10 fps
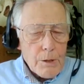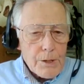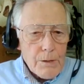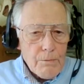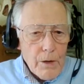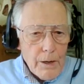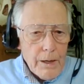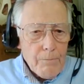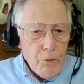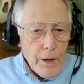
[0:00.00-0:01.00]
It's a
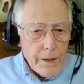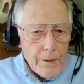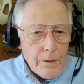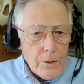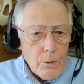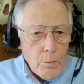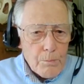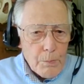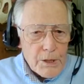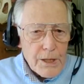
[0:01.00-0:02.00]
very frightened or
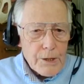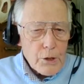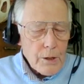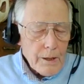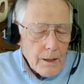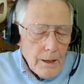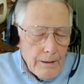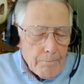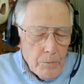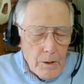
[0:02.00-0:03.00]
potentially
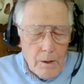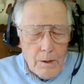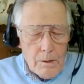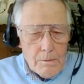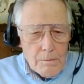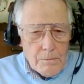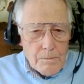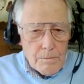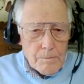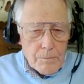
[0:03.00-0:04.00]

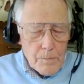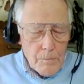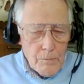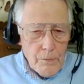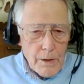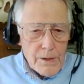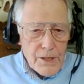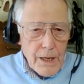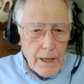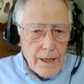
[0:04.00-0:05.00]
very
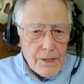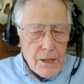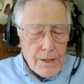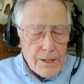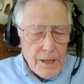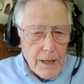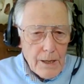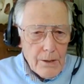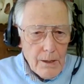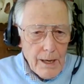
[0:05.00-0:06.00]
easily
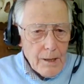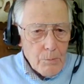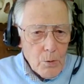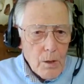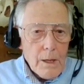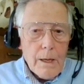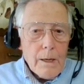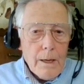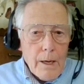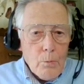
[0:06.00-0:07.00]
scared animal.
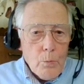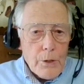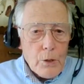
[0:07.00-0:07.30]
And we